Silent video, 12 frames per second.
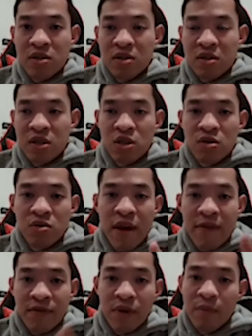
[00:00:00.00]
additional
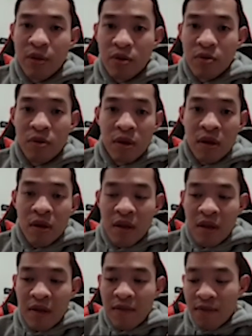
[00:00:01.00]
FW if